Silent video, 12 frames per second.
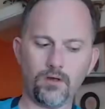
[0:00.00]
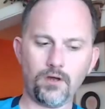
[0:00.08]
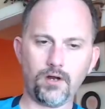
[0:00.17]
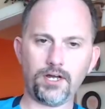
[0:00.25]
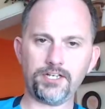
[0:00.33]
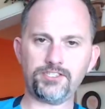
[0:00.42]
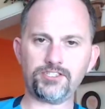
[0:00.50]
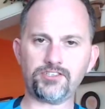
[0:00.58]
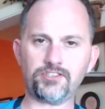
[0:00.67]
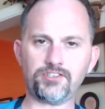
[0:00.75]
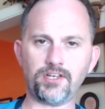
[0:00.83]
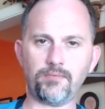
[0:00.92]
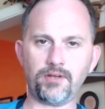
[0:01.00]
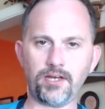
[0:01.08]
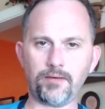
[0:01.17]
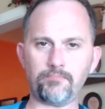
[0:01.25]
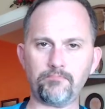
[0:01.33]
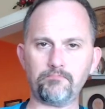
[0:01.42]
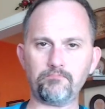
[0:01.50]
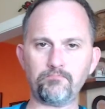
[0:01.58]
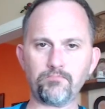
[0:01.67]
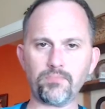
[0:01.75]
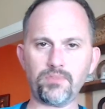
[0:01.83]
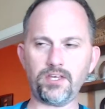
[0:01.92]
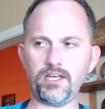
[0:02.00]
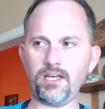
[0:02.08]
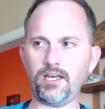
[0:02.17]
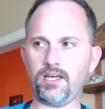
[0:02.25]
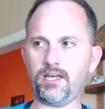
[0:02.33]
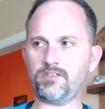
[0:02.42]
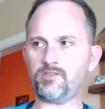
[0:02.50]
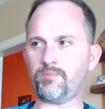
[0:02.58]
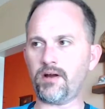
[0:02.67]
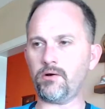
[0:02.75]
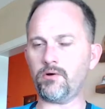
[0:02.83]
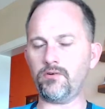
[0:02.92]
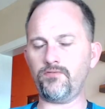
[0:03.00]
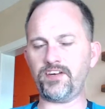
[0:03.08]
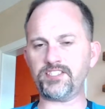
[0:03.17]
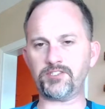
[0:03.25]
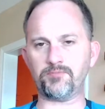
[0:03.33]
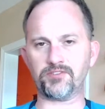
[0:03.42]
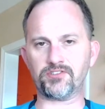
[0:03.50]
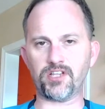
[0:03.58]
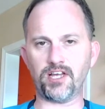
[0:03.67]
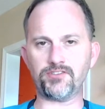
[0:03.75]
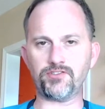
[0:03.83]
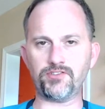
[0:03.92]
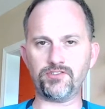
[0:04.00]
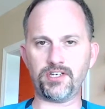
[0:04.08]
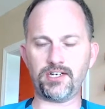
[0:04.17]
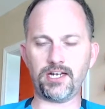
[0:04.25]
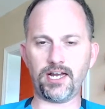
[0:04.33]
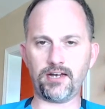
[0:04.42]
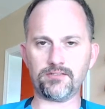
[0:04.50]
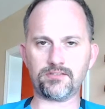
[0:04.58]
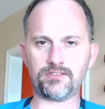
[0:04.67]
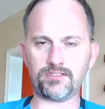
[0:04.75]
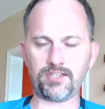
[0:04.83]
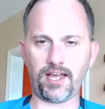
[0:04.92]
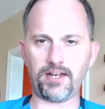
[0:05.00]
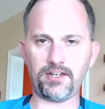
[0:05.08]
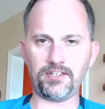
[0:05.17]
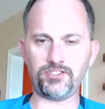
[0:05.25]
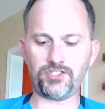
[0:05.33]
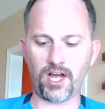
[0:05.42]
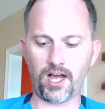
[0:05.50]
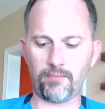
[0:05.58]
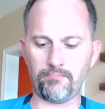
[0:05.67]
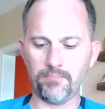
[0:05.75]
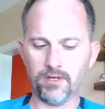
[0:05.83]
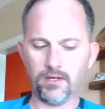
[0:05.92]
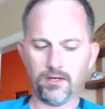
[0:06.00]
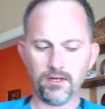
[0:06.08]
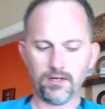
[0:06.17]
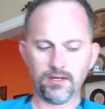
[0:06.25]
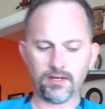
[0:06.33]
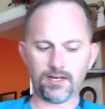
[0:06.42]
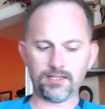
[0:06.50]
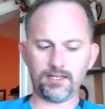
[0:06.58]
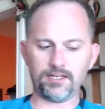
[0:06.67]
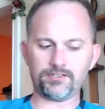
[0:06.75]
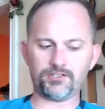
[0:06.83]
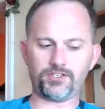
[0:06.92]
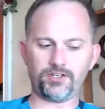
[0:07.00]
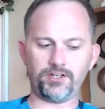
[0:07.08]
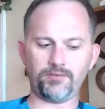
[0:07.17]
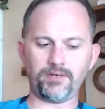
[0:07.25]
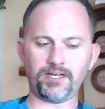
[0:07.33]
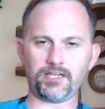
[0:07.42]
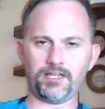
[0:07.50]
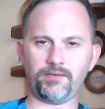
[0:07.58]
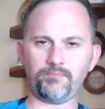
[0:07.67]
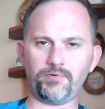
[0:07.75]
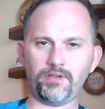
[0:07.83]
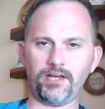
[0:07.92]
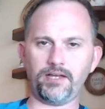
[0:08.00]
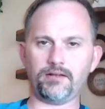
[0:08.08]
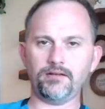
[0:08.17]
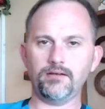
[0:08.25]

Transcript: Alright, just to sum it up, the spiral vegetable slicer did an outstanding job. I'd like to show you my clean plate.